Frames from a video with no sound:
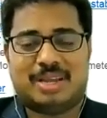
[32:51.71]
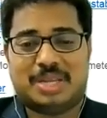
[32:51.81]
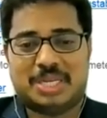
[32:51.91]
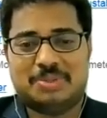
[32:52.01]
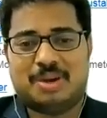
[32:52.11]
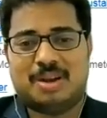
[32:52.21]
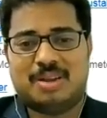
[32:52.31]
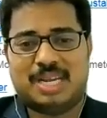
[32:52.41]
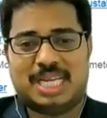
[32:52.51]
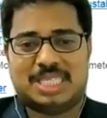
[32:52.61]
you can do on
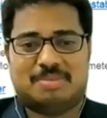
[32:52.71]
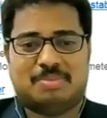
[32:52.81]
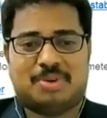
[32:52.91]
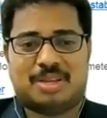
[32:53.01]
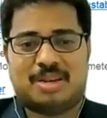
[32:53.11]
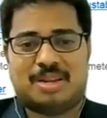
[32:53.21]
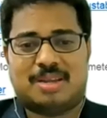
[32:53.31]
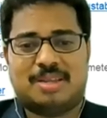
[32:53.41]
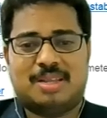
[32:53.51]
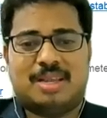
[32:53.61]
induction motor
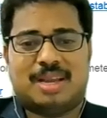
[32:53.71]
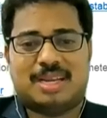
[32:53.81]
uh,